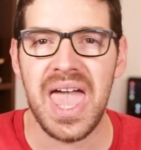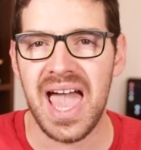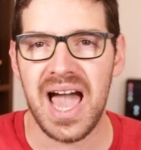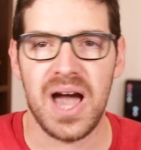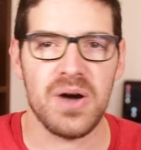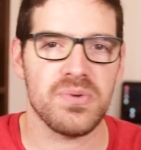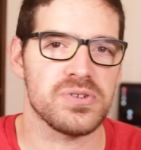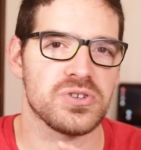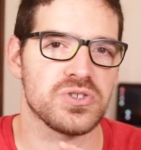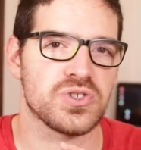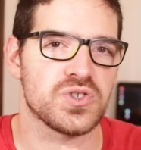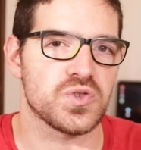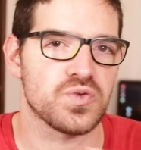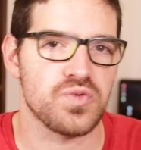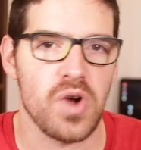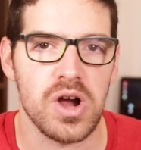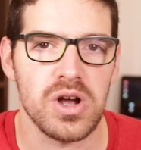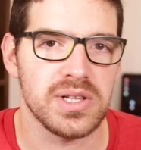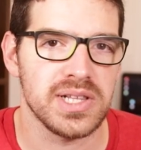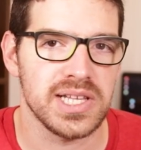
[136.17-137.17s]
how they're
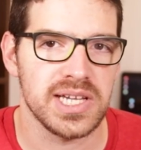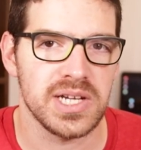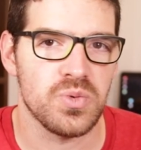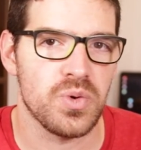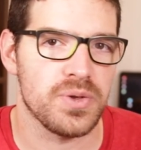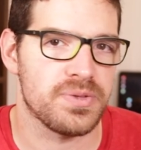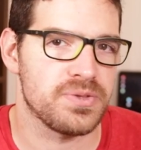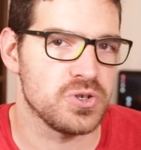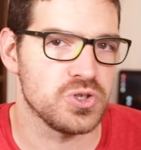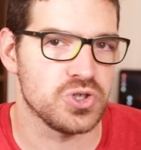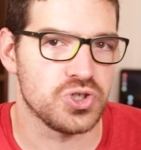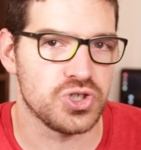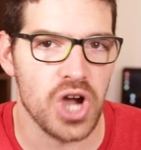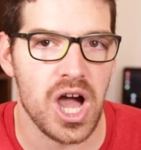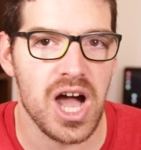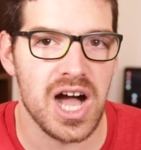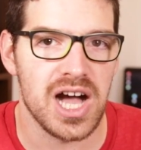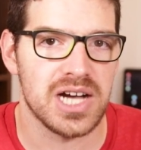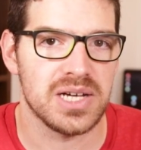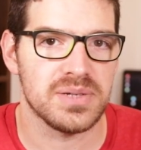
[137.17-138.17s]
struggling with their
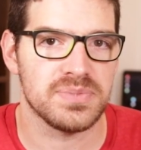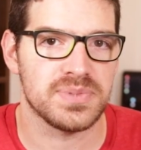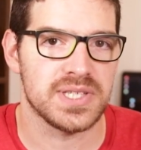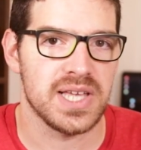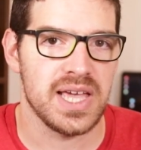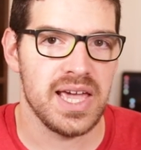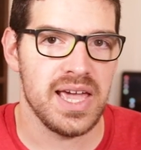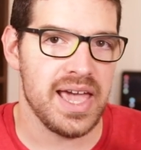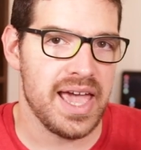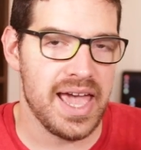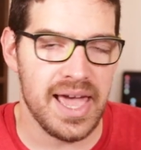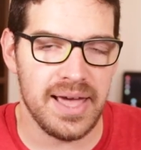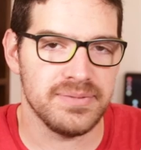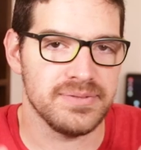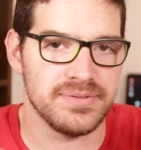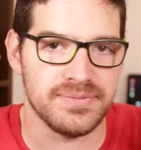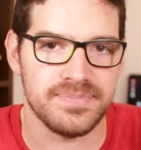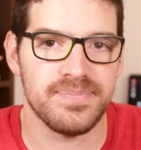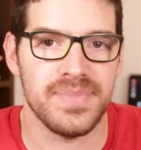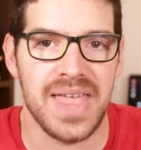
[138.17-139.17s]
jobs.
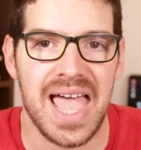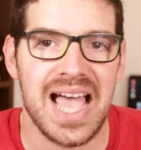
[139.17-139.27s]
And